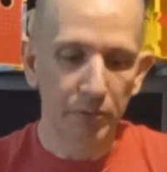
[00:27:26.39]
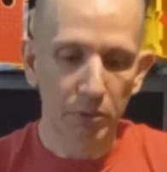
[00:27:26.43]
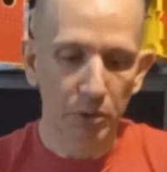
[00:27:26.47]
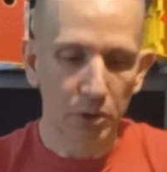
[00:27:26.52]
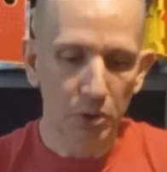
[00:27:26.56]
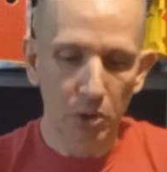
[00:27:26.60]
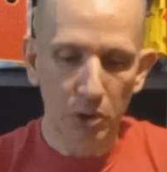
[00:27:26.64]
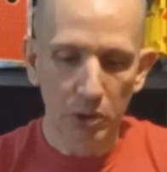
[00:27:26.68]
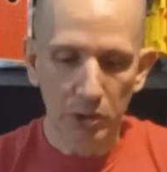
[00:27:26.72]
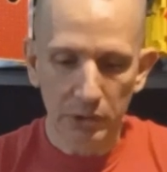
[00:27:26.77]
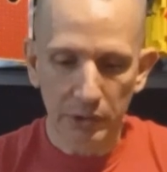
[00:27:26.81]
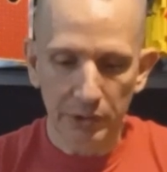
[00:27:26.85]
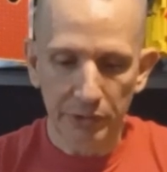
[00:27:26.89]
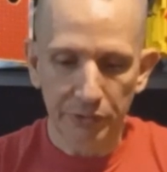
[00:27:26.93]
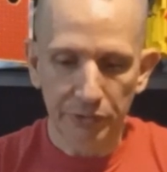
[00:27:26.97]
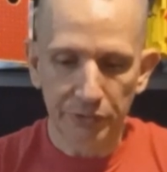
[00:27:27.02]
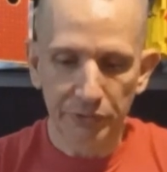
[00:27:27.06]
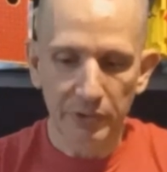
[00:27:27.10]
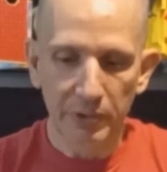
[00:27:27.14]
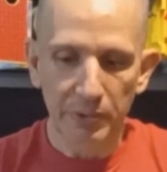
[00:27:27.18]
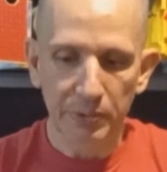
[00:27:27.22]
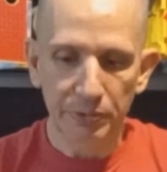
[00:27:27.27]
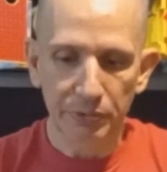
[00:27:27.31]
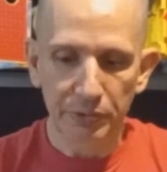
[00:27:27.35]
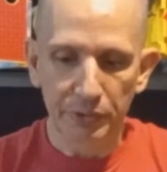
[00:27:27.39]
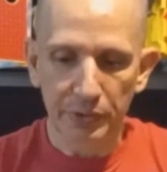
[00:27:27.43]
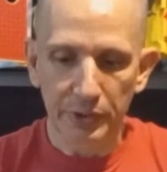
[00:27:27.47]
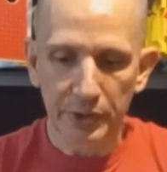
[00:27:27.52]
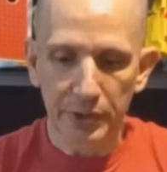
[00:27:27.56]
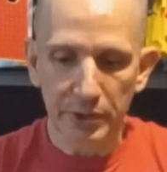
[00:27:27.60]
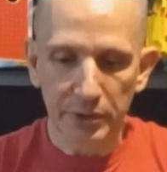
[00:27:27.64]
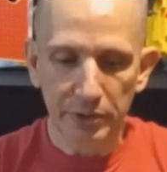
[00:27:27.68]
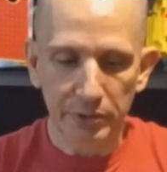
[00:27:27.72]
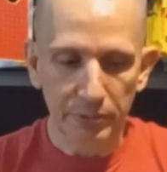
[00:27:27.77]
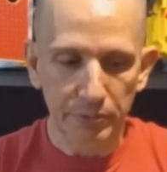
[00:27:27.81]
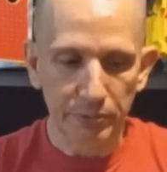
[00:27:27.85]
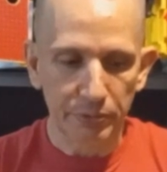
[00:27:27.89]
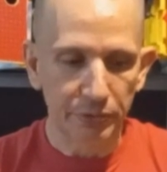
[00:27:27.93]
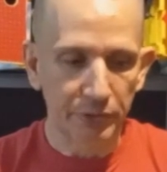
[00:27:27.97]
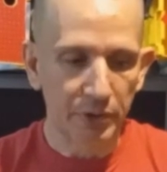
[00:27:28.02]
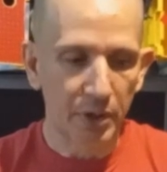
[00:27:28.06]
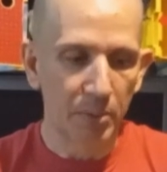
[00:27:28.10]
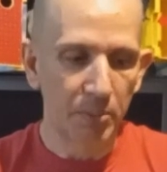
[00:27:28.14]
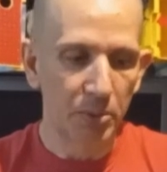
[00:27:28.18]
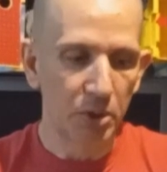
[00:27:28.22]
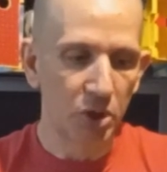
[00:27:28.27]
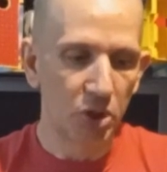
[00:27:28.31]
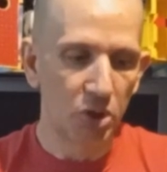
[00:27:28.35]
Regardless, I was like, it's
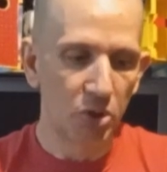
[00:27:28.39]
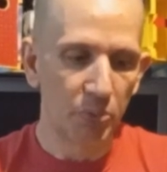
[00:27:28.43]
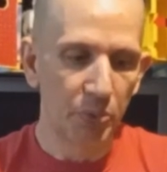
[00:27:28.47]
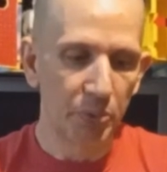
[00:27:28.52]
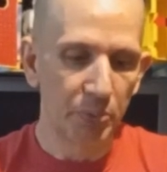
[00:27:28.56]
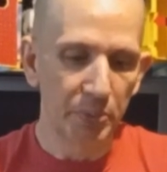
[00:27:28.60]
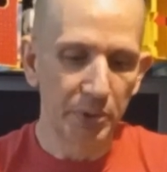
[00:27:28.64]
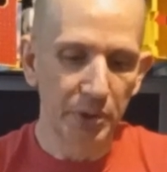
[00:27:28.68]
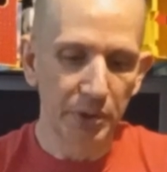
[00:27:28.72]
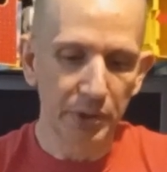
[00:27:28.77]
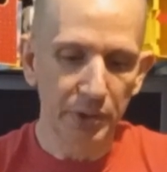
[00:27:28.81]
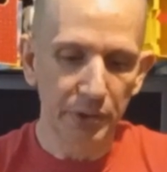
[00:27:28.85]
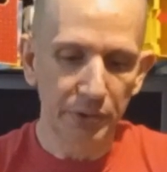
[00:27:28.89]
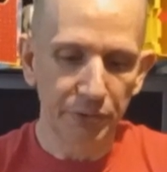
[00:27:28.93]
coming home with me.